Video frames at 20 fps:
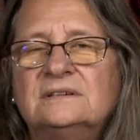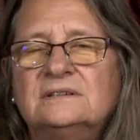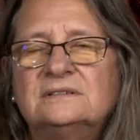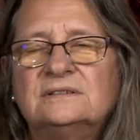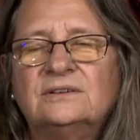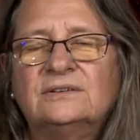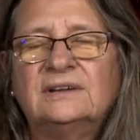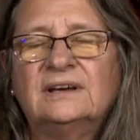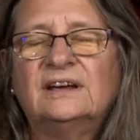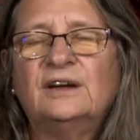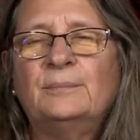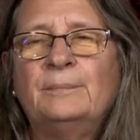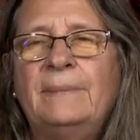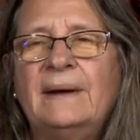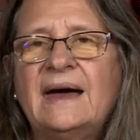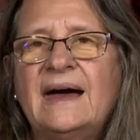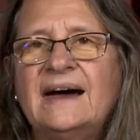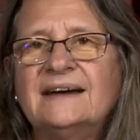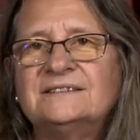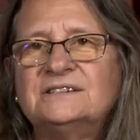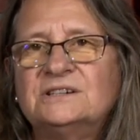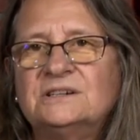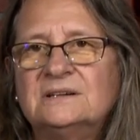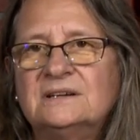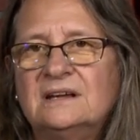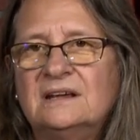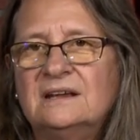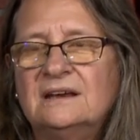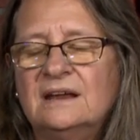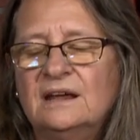So the
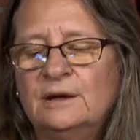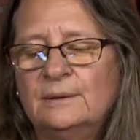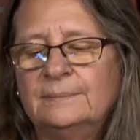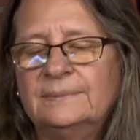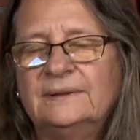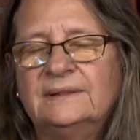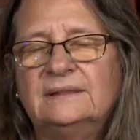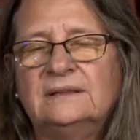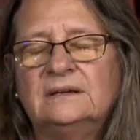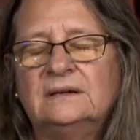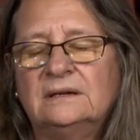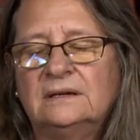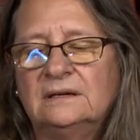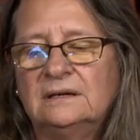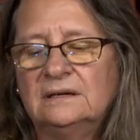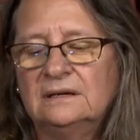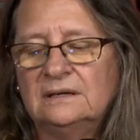compassion and empathy.